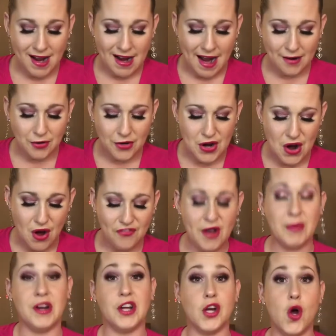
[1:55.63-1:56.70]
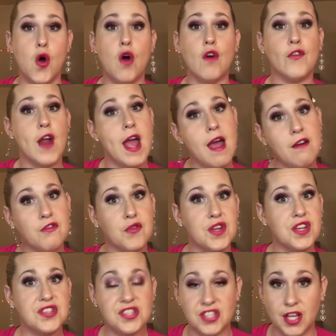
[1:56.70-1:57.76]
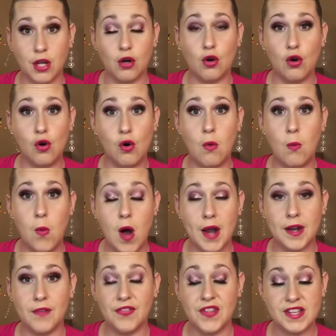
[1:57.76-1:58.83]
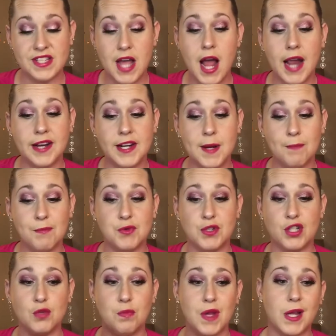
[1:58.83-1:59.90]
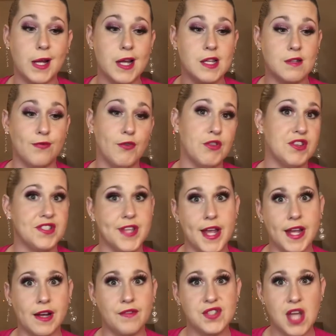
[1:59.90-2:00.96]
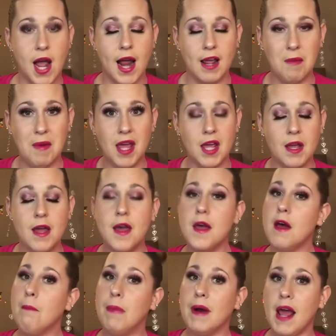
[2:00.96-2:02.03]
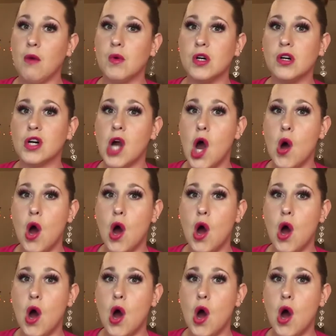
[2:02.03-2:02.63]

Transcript: I don't know if I'm going to go over every single one of these items just because for the sake of timing, but I will go